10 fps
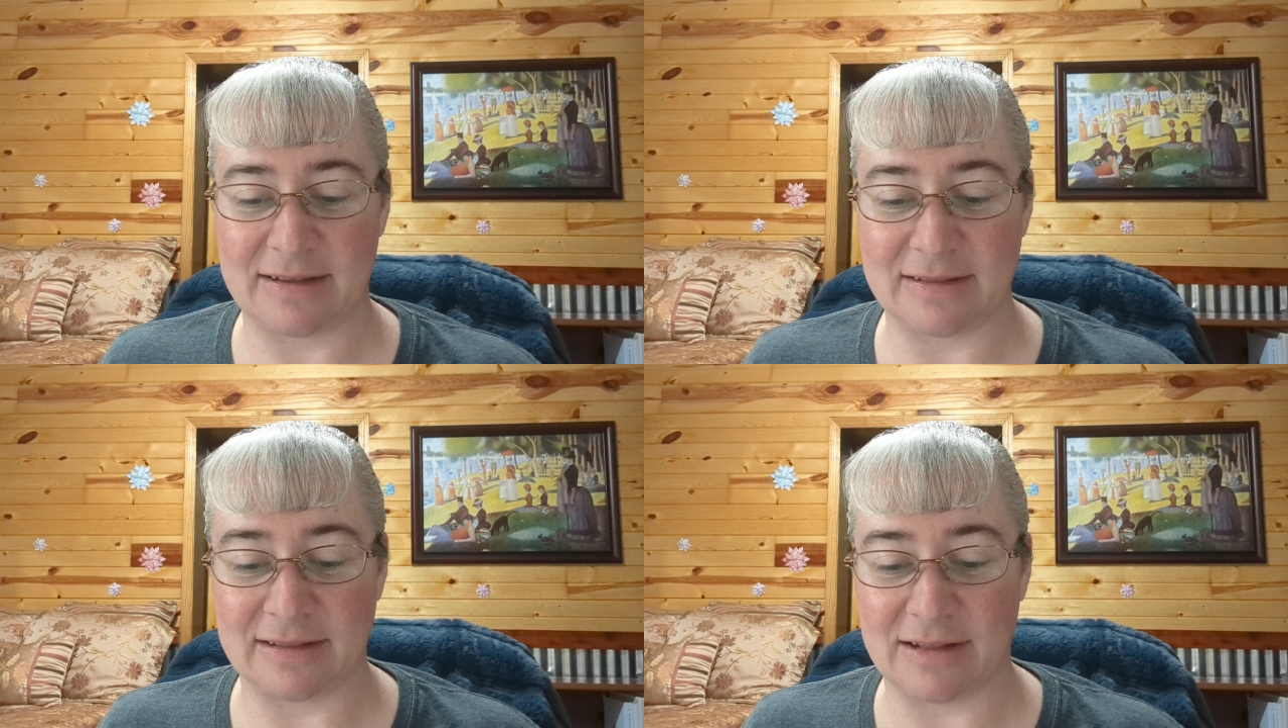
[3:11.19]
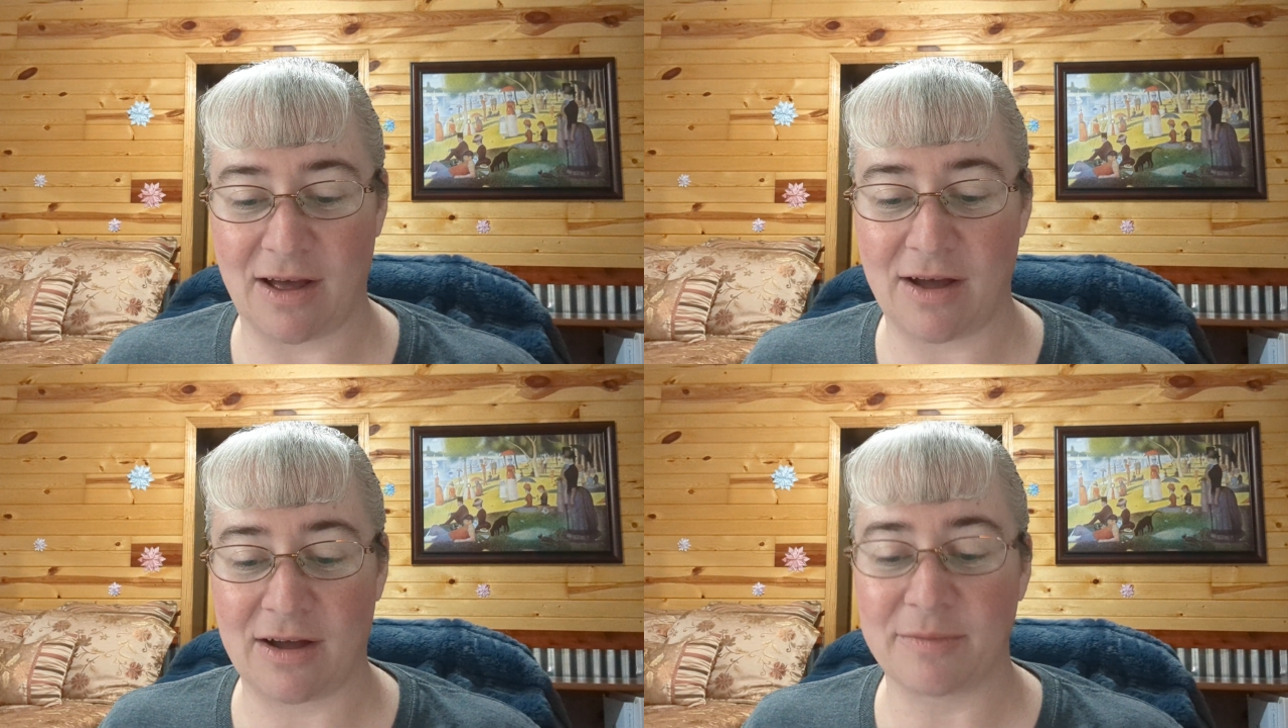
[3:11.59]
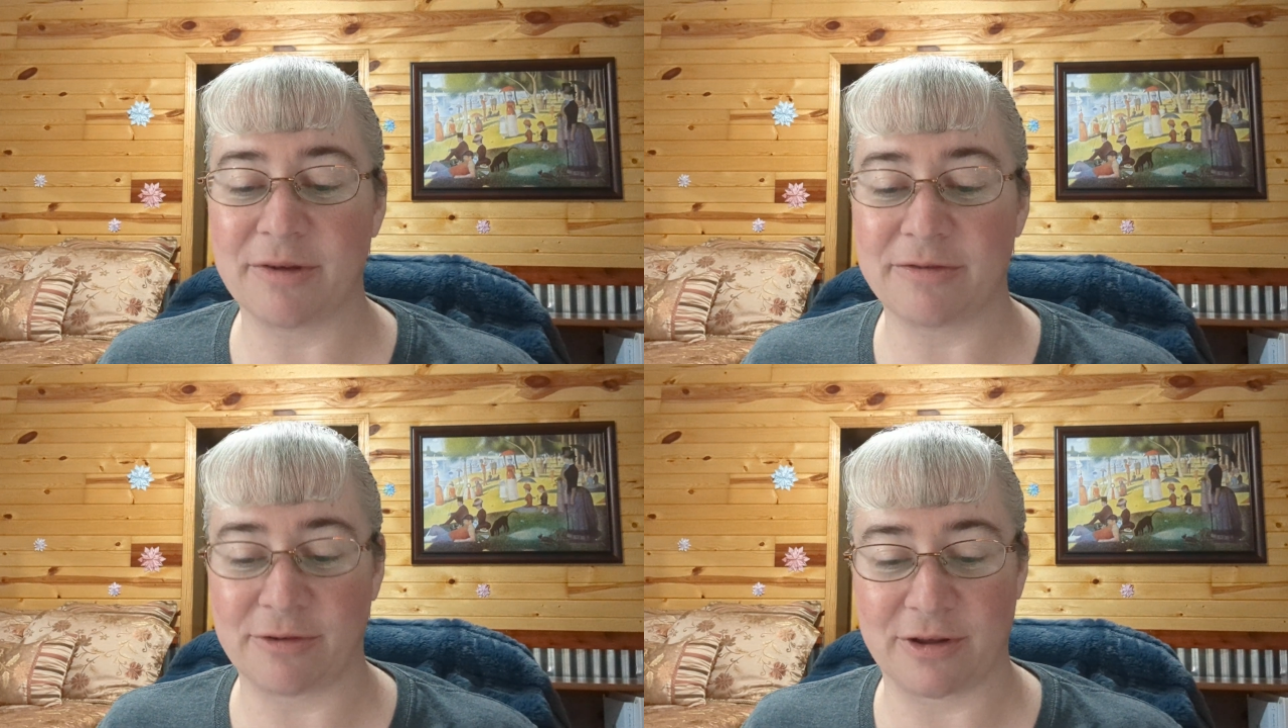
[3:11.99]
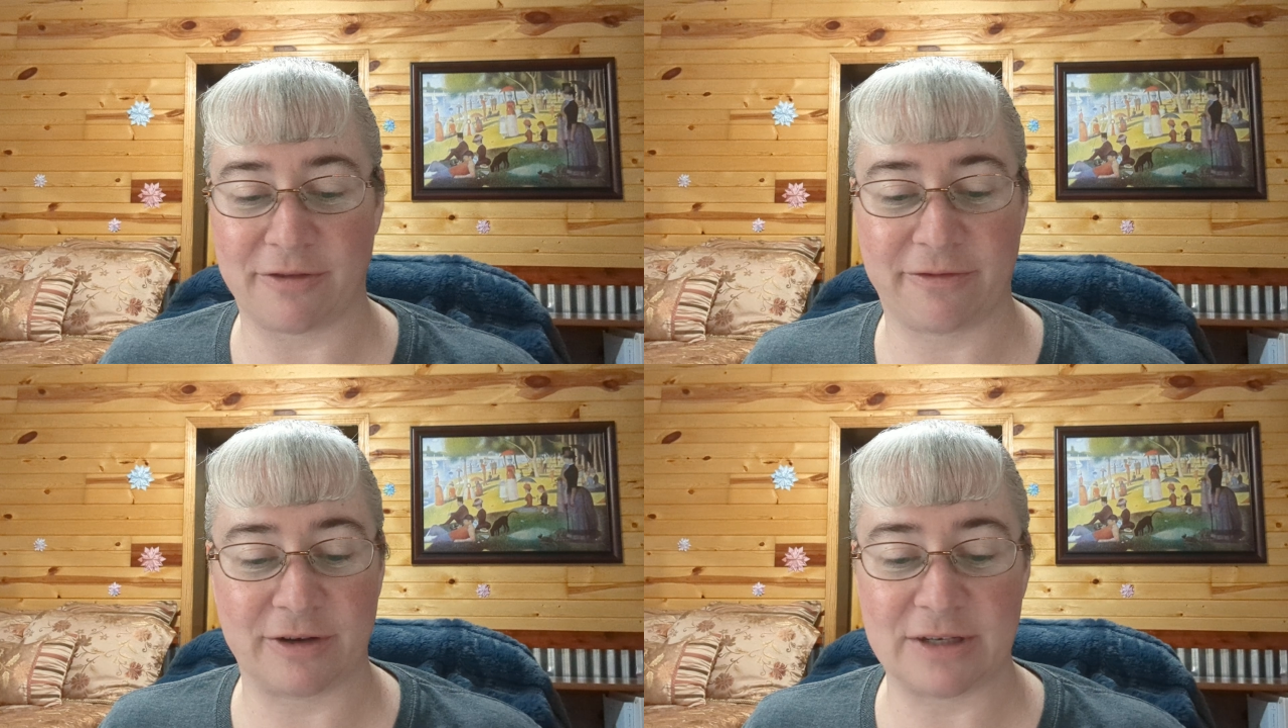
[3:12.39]
long before the
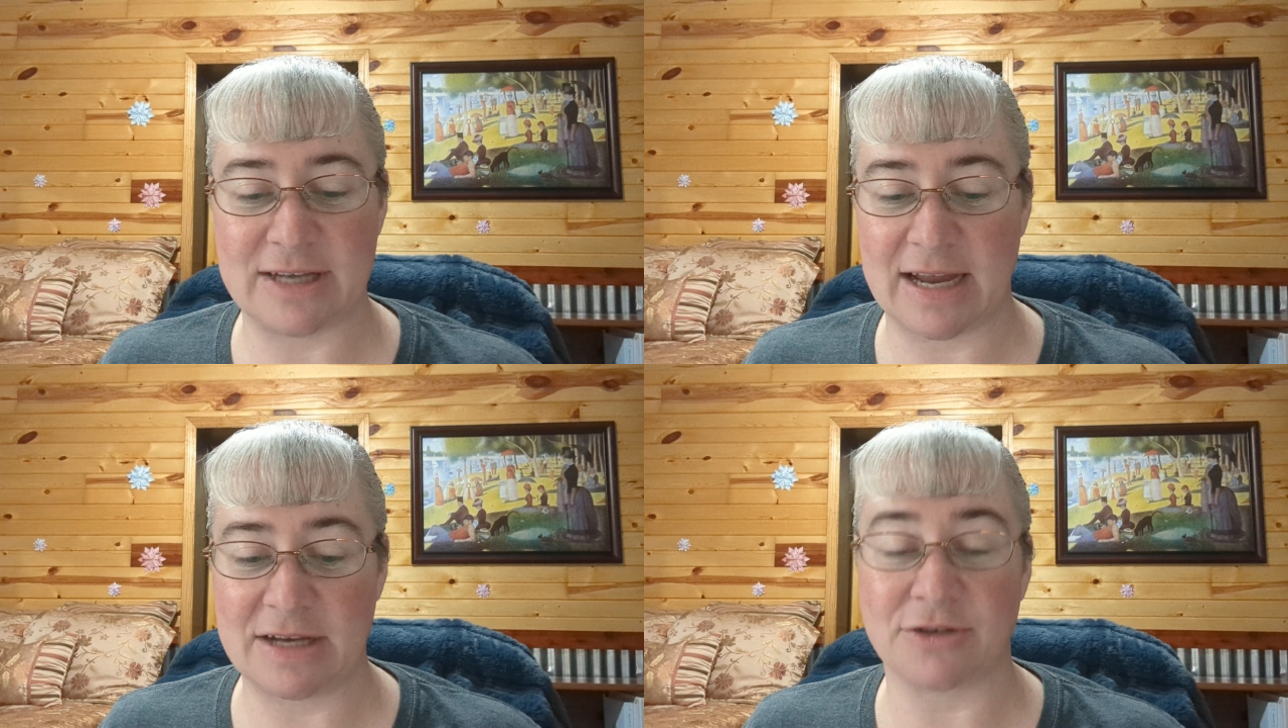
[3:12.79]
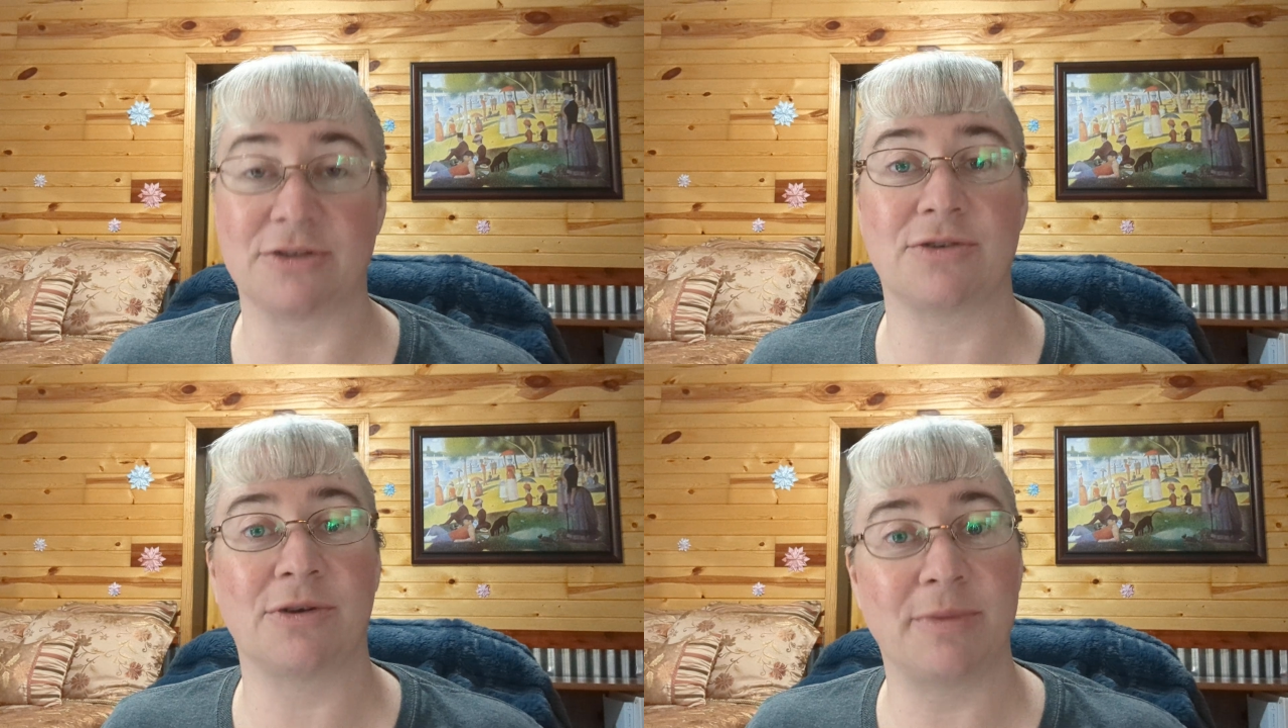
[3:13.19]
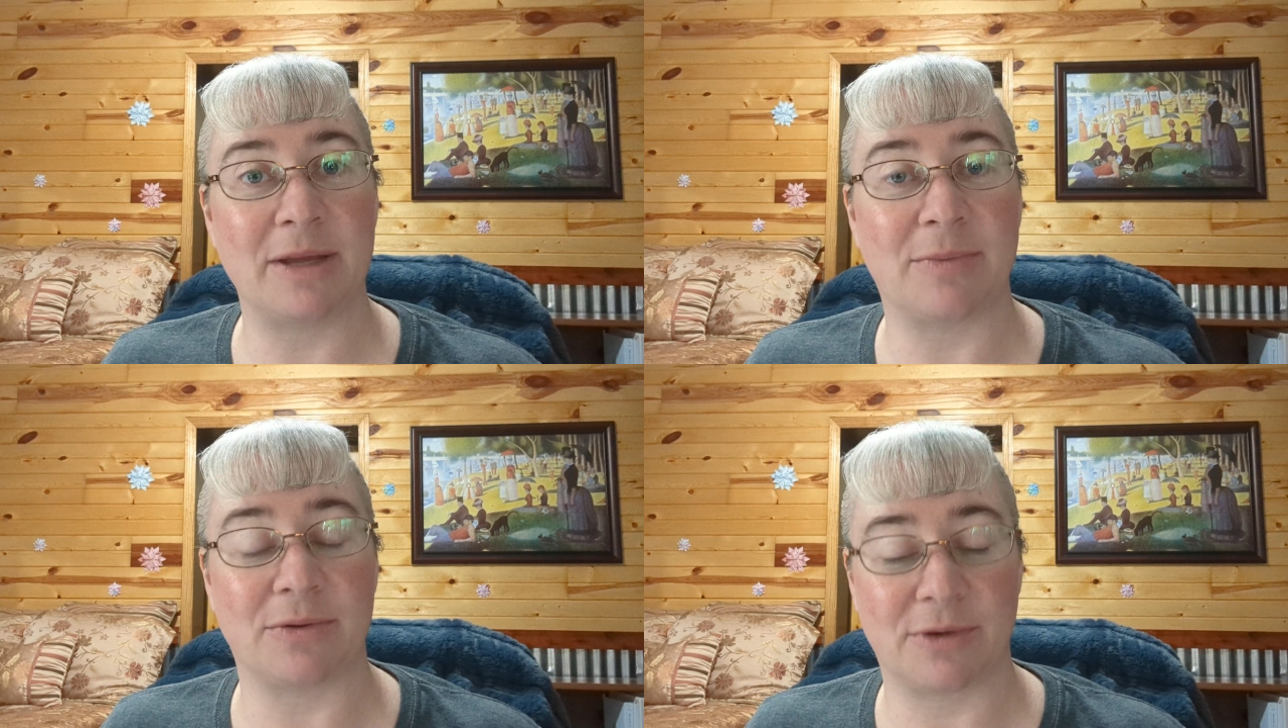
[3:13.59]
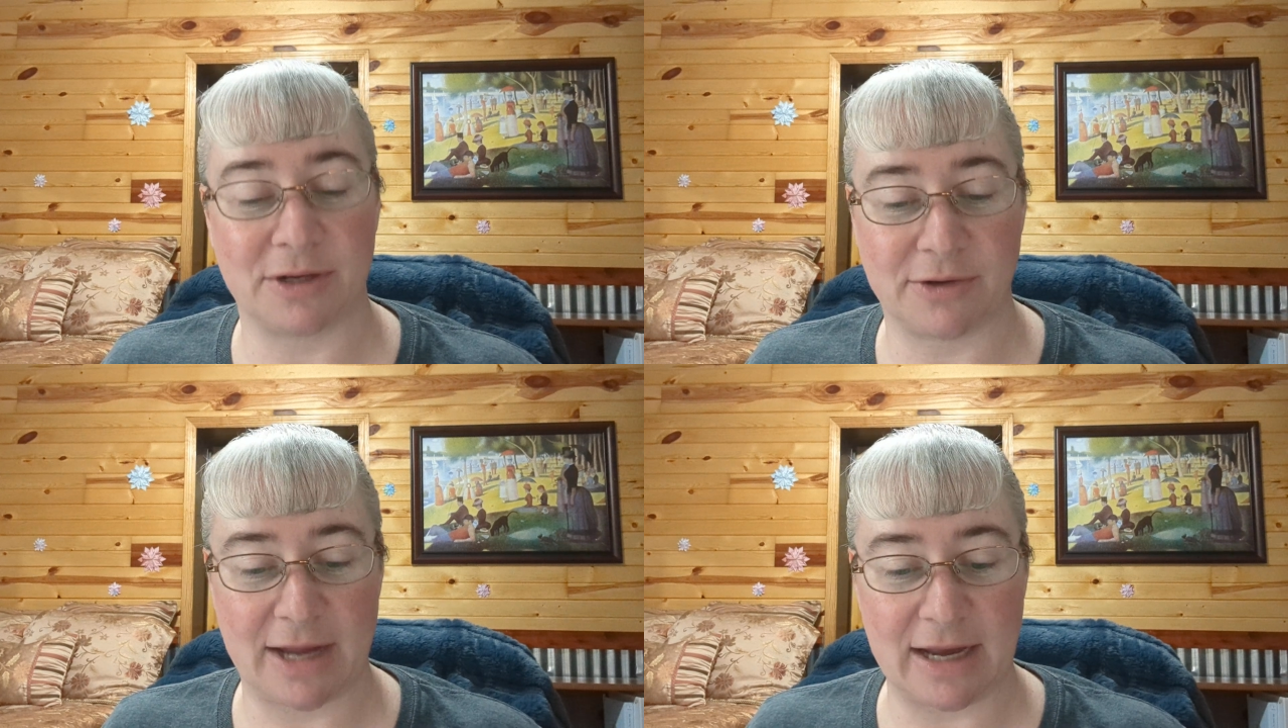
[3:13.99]
first angels or people were
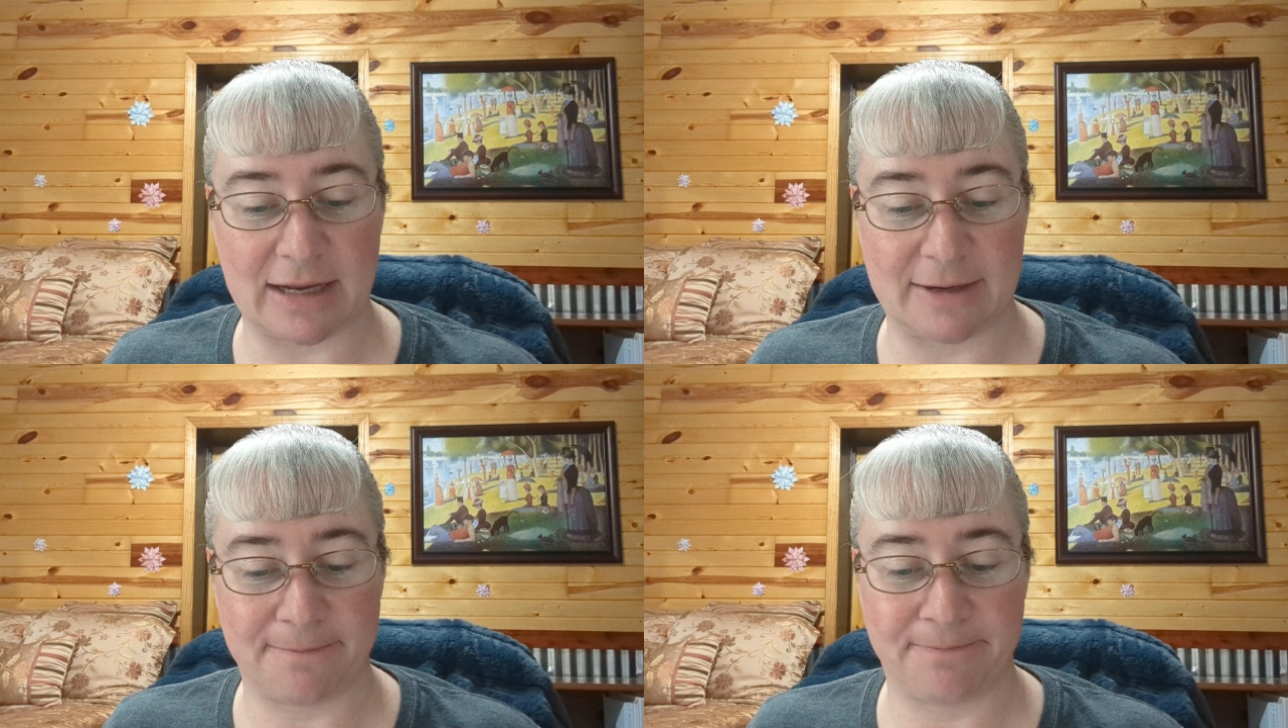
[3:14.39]
created.